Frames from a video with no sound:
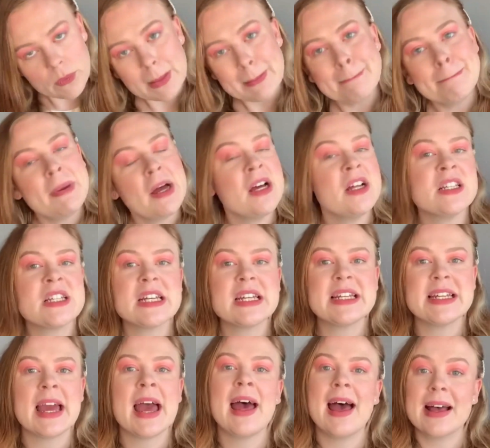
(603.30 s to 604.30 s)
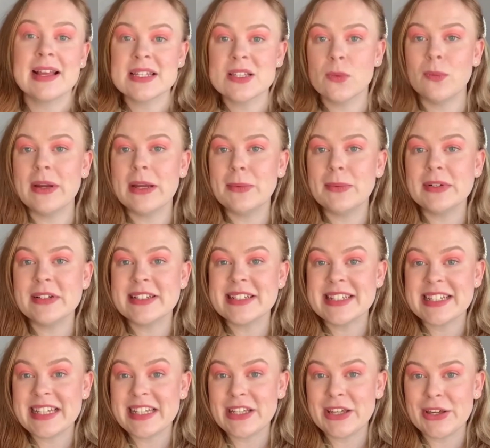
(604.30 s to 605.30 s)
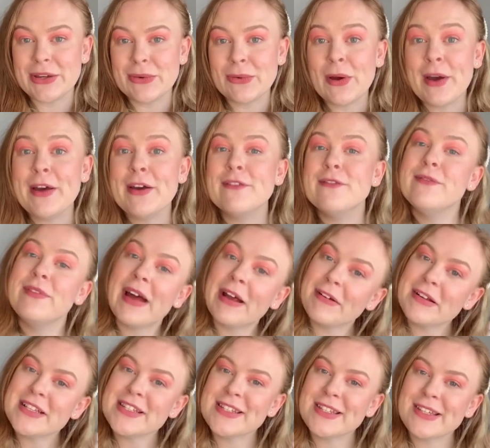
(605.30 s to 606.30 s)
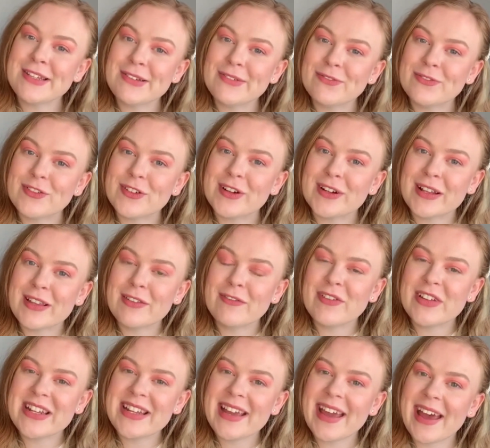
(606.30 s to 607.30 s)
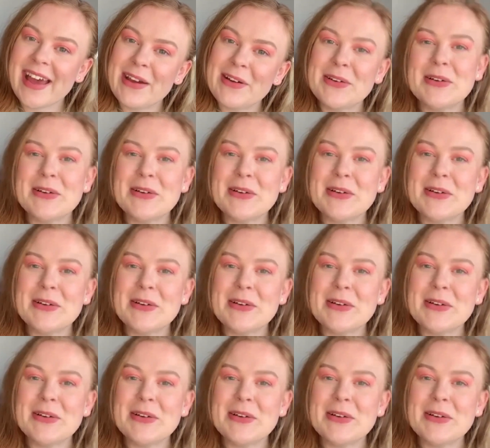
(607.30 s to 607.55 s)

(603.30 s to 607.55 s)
But yeah, so we will see you very soon for another video.